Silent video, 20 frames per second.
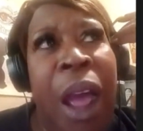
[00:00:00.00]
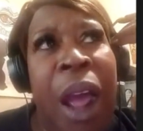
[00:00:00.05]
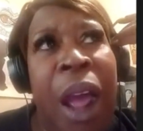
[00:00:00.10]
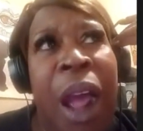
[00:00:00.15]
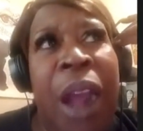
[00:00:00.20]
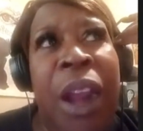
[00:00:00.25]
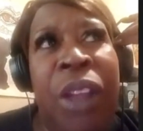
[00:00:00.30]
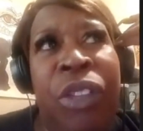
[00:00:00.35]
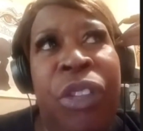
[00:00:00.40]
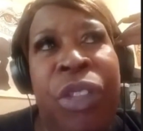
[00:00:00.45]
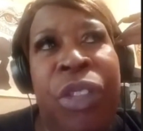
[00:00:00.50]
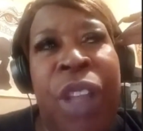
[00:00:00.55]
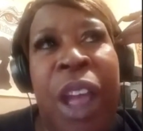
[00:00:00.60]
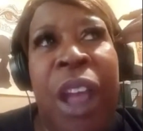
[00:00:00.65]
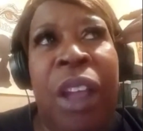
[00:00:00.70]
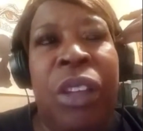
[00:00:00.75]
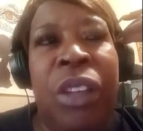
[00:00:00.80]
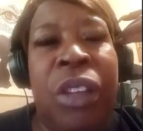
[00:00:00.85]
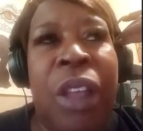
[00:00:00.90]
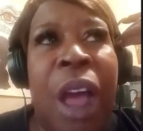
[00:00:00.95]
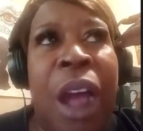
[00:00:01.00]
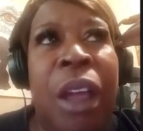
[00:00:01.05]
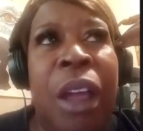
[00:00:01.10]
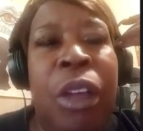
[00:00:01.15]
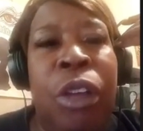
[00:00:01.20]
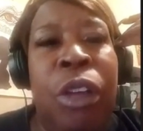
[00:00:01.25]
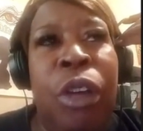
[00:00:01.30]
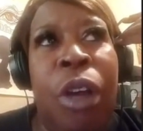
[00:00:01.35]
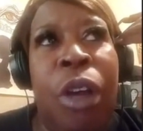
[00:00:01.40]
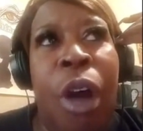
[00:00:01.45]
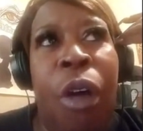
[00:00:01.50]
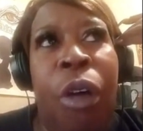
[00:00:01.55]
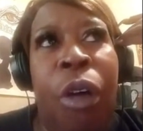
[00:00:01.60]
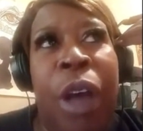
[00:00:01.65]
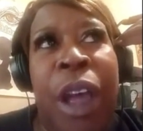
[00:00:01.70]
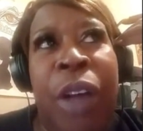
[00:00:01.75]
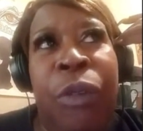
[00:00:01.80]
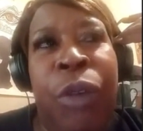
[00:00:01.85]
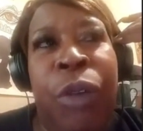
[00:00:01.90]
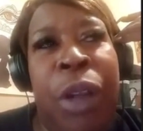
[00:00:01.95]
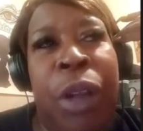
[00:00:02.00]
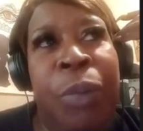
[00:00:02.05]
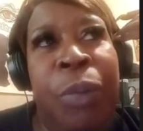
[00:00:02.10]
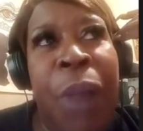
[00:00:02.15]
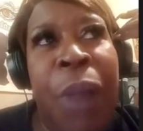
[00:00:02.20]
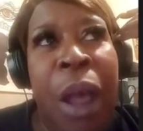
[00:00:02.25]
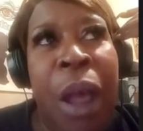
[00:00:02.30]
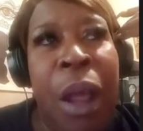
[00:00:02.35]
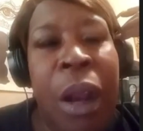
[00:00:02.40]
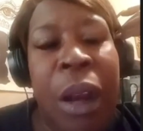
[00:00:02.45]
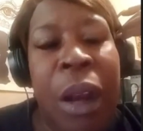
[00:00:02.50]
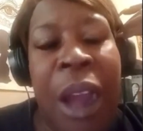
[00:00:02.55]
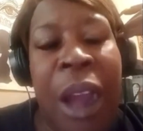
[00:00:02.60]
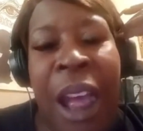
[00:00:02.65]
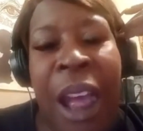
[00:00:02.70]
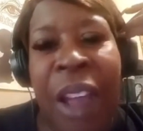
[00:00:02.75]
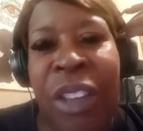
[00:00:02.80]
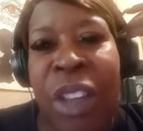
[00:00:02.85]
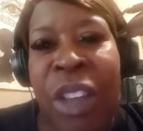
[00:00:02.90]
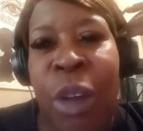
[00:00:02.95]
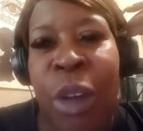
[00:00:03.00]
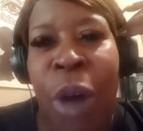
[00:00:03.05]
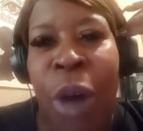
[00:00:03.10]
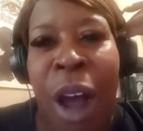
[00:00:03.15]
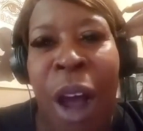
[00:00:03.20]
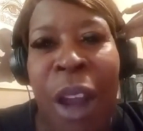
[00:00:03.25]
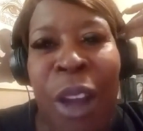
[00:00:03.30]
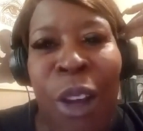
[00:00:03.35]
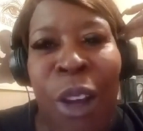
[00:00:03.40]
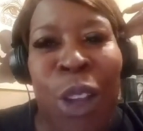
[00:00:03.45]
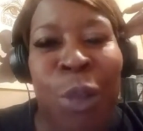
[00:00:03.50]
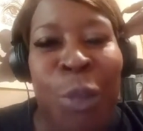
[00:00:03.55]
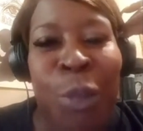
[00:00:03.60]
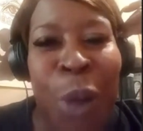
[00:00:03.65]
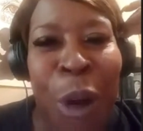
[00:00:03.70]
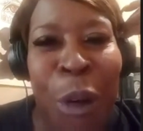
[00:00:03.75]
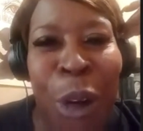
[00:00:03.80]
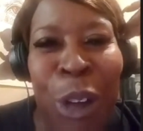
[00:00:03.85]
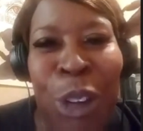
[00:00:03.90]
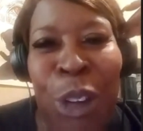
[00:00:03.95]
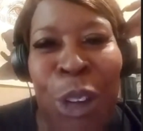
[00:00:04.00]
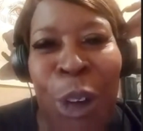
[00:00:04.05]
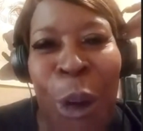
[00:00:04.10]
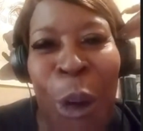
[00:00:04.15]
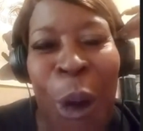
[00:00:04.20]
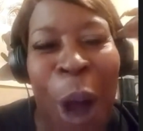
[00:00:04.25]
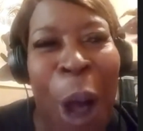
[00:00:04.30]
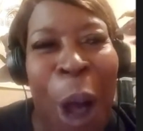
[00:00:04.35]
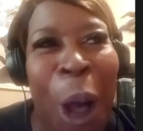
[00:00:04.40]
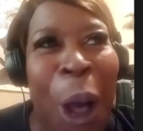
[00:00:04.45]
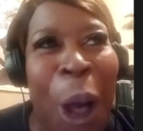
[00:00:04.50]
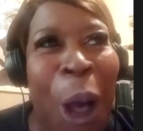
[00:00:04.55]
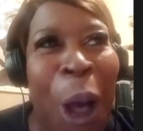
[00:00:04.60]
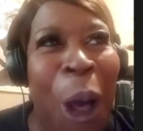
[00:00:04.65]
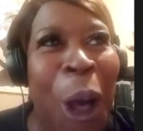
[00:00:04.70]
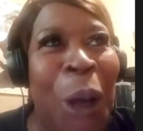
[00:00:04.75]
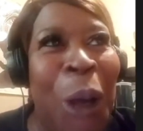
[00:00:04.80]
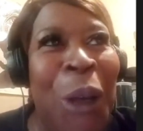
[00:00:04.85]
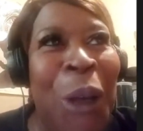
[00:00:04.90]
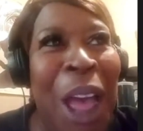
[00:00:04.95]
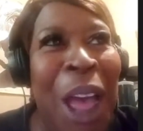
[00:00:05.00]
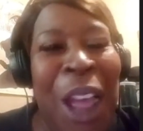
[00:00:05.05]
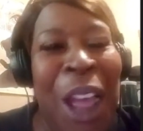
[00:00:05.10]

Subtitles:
And it's things like, you know, even Nancy with her little spiritual,